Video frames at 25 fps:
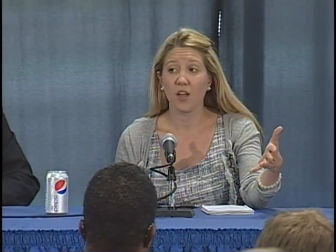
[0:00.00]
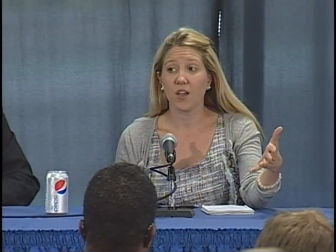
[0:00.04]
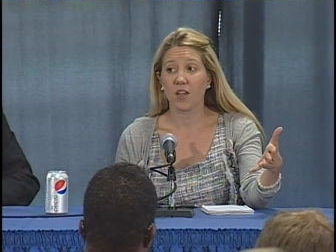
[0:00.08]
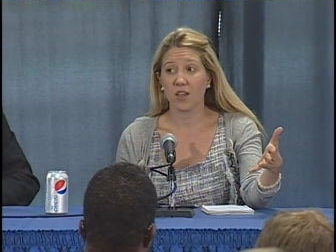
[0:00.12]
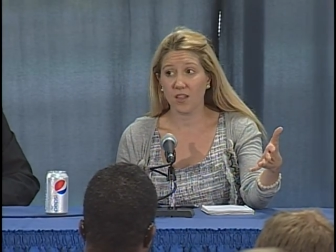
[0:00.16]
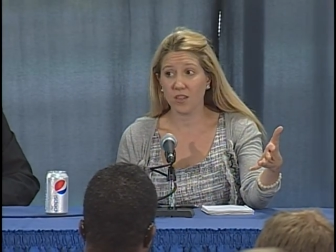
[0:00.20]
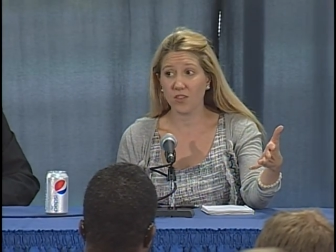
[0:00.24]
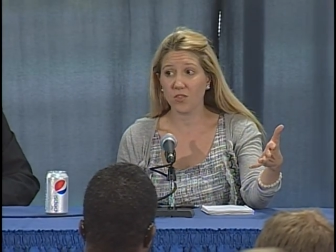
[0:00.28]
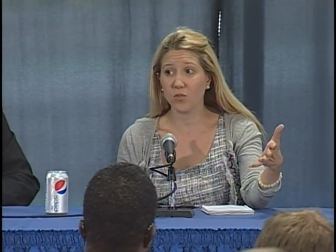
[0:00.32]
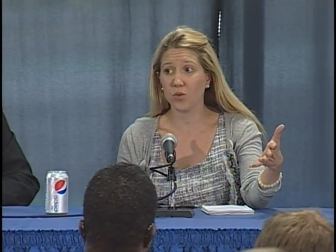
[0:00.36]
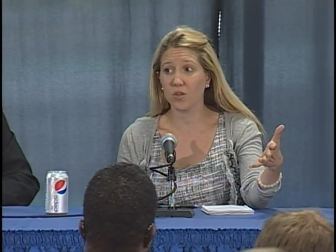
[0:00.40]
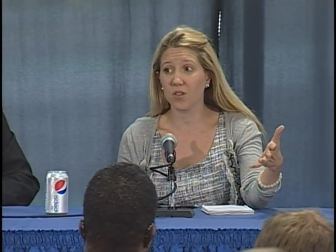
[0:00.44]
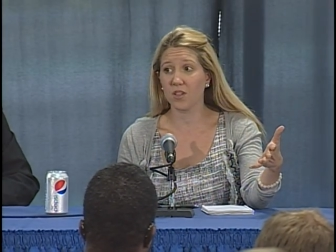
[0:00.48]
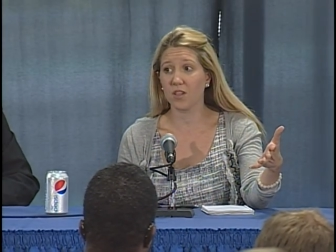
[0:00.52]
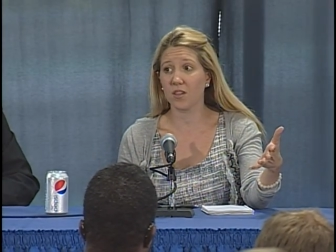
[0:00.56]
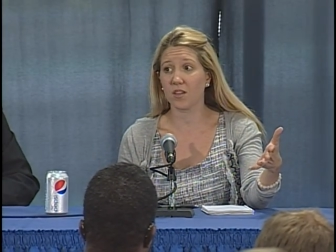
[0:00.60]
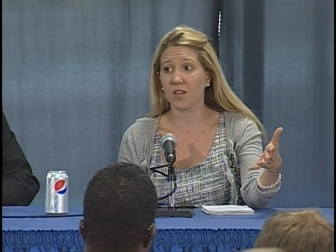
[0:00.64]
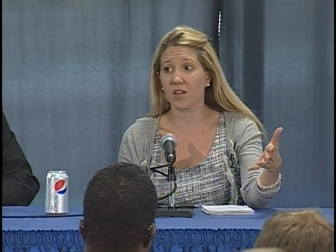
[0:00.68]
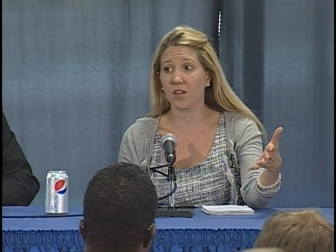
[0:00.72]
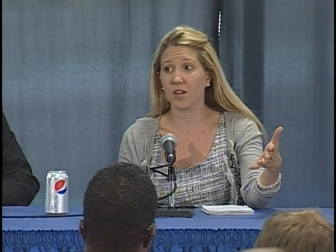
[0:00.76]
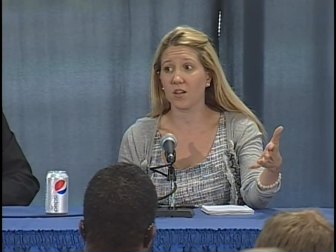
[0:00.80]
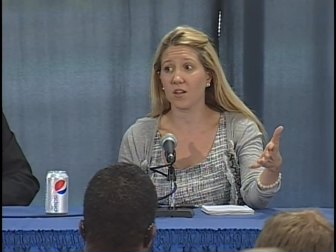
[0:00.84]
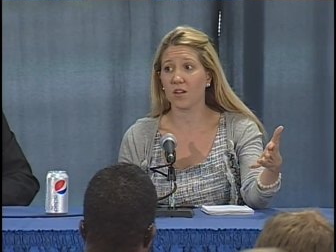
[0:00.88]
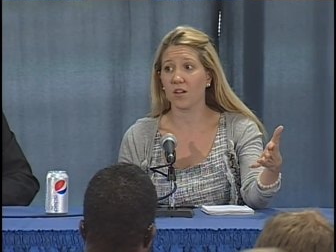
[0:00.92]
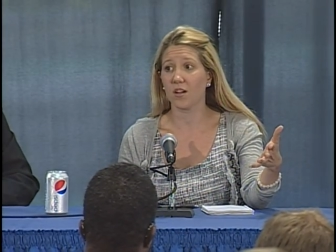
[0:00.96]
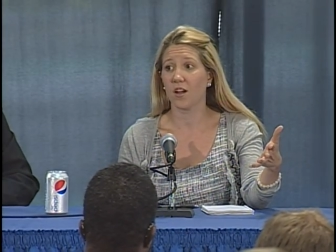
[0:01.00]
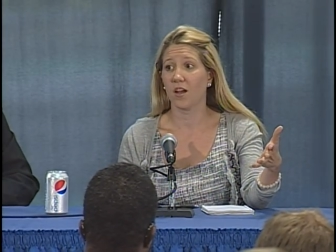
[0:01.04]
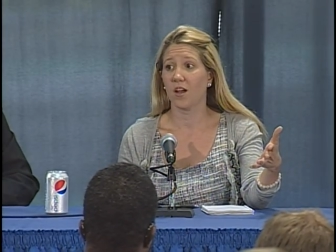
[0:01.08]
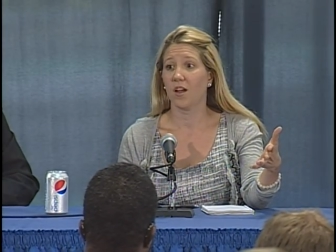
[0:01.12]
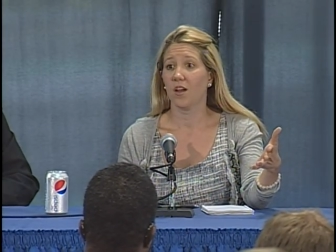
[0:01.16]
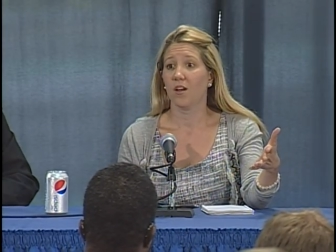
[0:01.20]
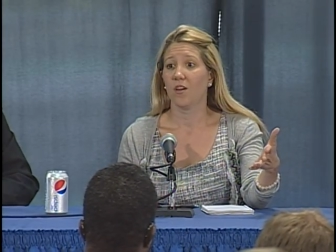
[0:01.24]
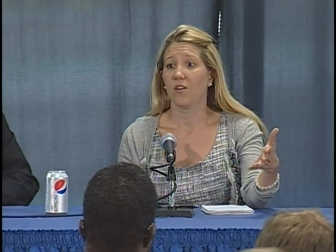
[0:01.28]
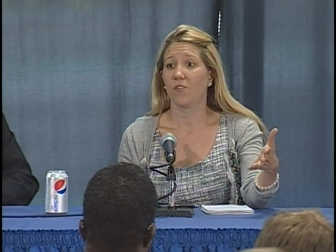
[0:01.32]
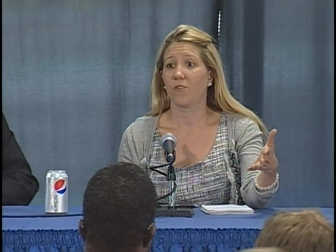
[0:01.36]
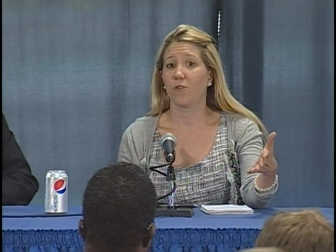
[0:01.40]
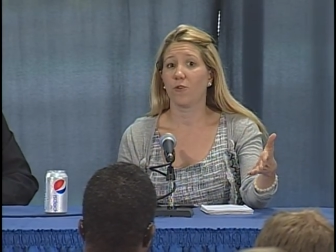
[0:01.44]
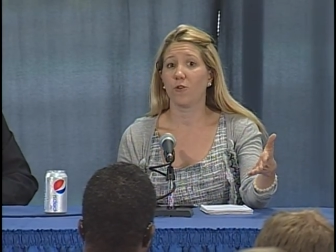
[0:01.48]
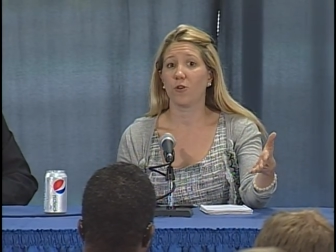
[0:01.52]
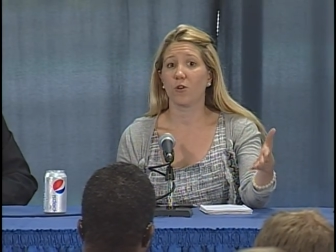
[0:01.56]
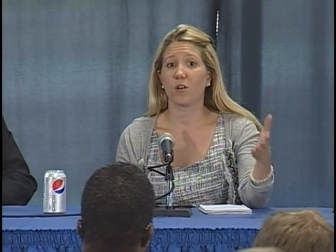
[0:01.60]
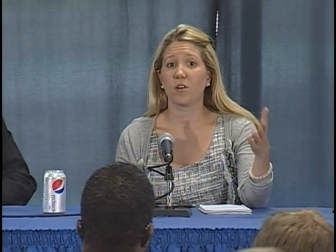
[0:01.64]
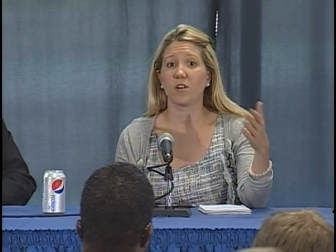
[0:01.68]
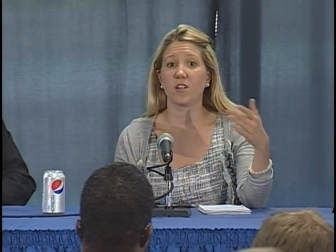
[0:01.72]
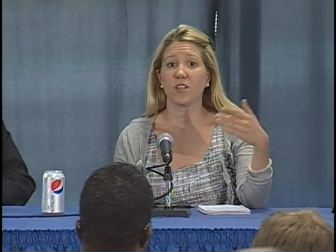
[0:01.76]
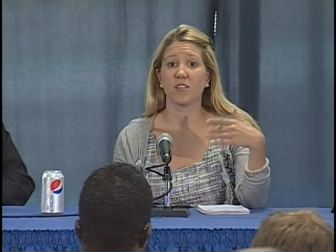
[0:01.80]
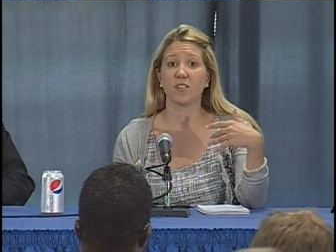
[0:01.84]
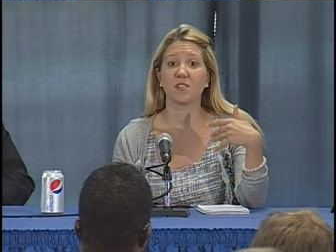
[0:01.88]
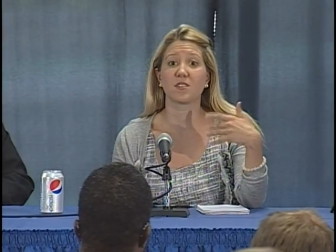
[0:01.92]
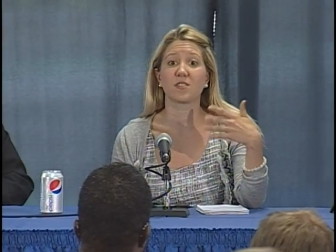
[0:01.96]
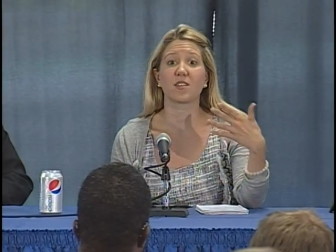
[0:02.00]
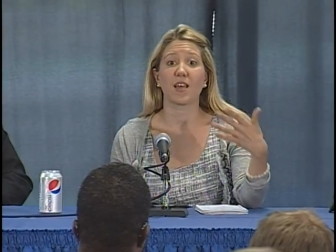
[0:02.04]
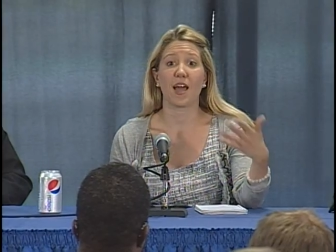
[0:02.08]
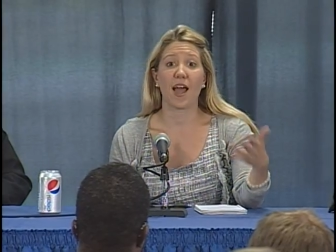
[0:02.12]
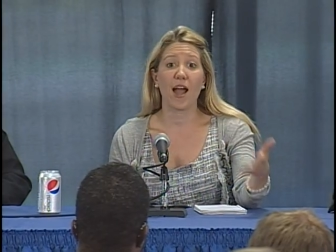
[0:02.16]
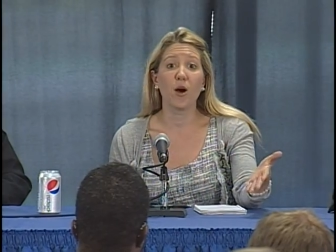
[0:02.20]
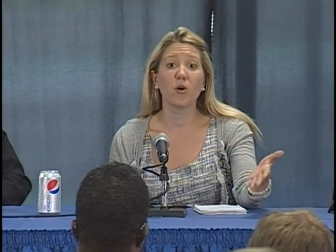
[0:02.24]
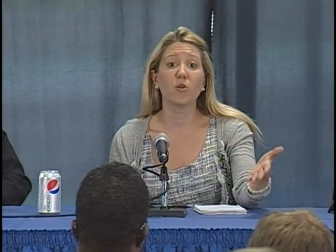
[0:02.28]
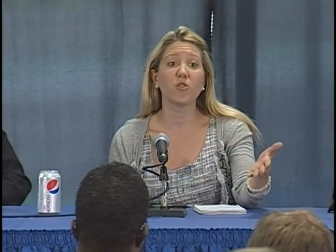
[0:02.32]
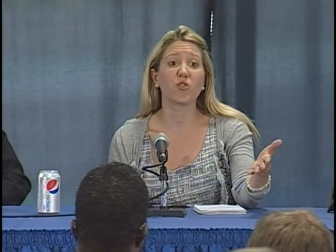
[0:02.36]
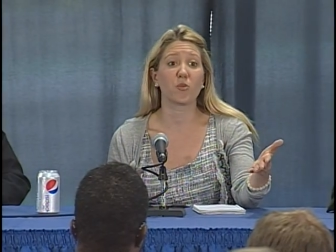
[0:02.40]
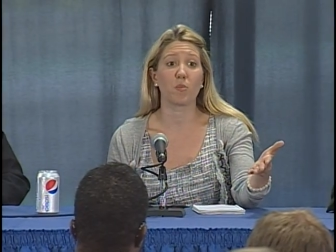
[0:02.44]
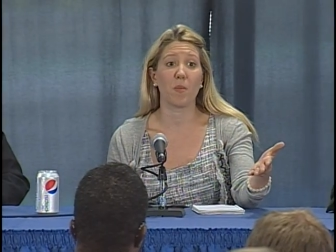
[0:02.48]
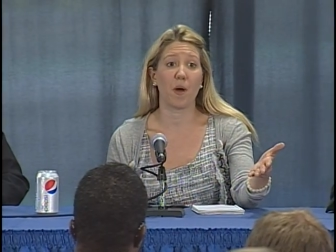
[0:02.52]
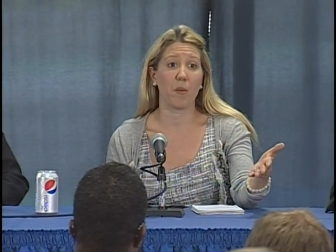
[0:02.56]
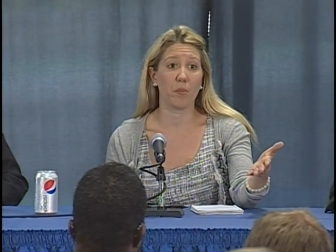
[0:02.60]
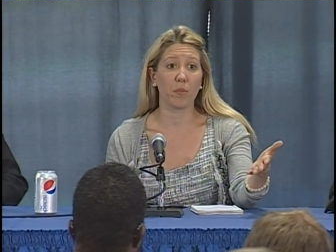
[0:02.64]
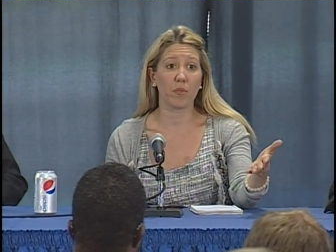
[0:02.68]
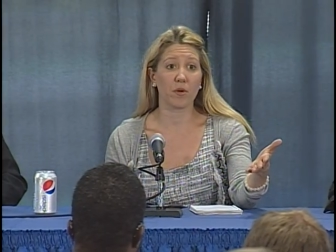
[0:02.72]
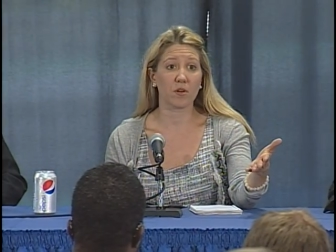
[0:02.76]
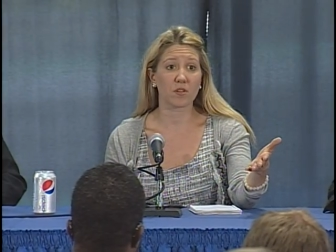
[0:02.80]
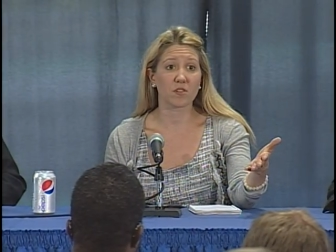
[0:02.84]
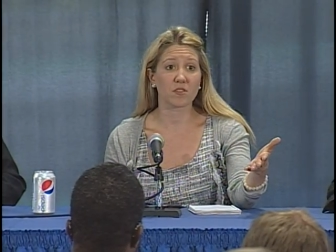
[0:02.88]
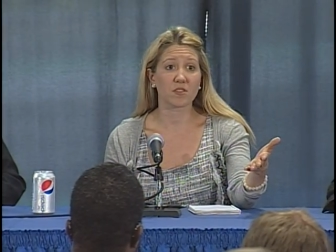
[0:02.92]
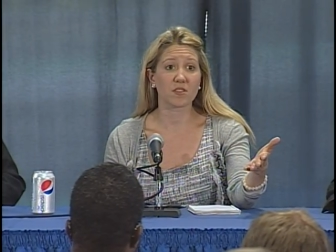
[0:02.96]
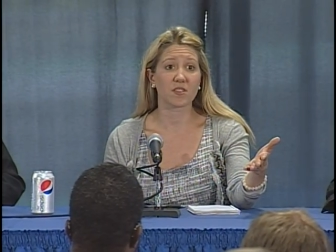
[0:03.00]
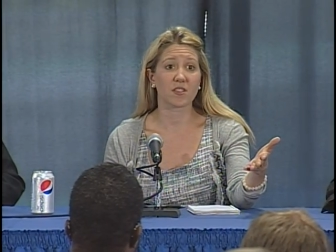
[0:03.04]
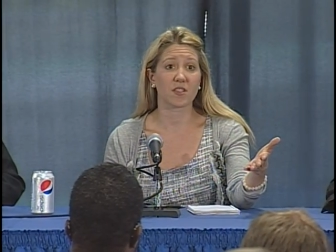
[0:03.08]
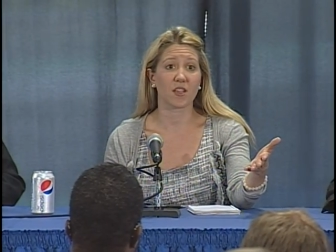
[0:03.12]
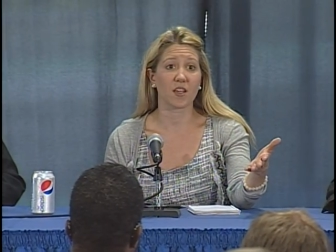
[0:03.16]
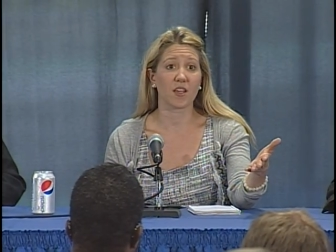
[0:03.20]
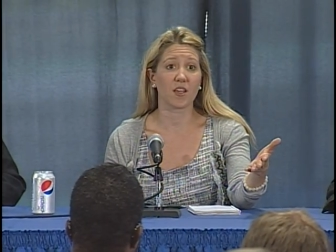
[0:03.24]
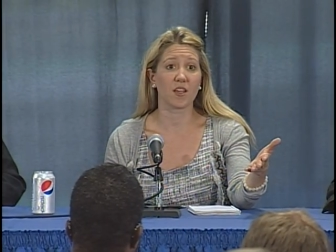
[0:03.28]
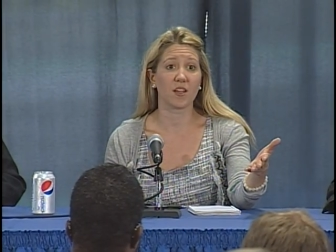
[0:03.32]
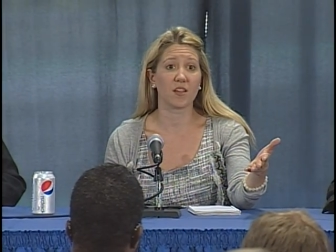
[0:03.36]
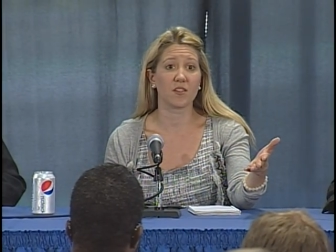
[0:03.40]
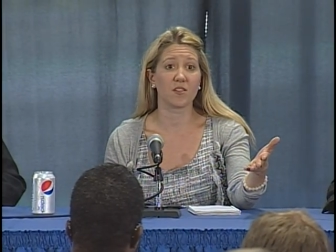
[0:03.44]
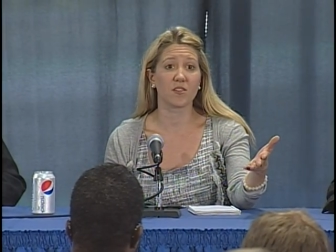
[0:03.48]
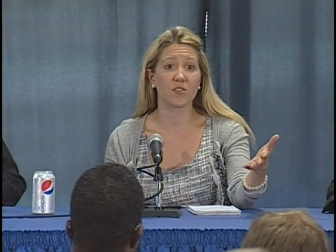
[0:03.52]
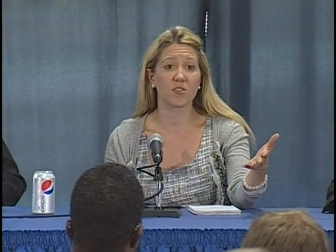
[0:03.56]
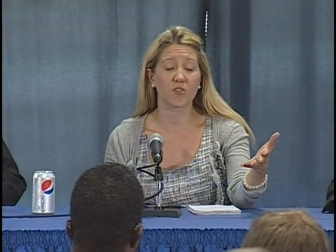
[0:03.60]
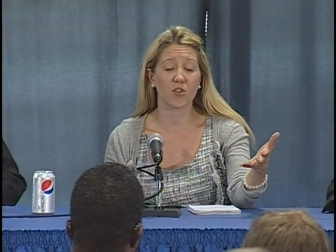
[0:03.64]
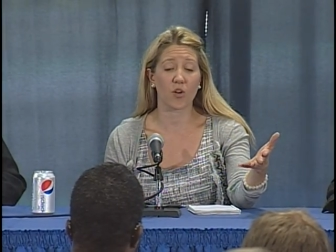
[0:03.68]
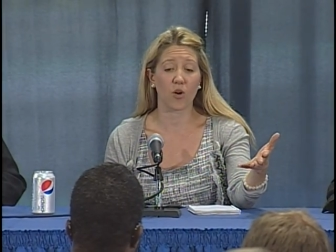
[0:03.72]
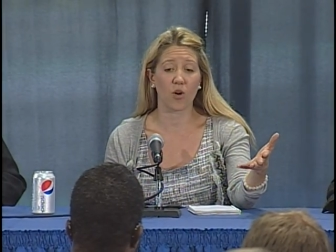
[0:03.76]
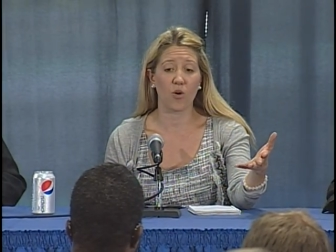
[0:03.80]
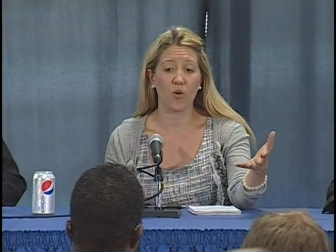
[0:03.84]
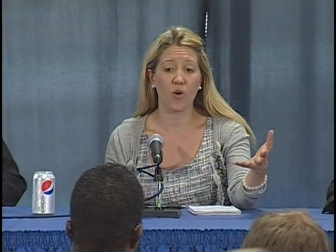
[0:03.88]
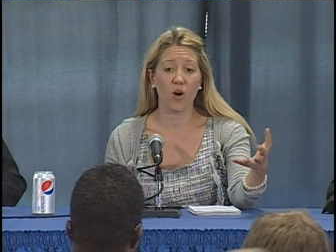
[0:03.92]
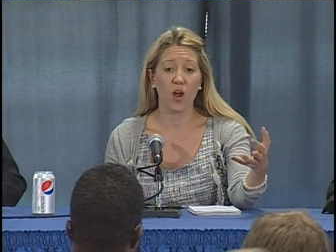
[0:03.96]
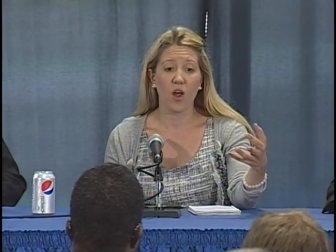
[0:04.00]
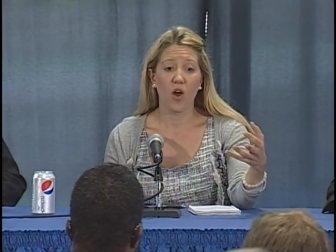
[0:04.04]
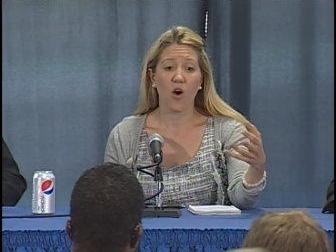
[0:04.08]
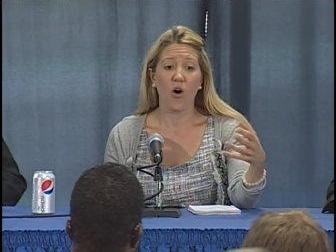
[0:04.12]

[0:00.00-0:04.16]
he's really there for his House members, and so.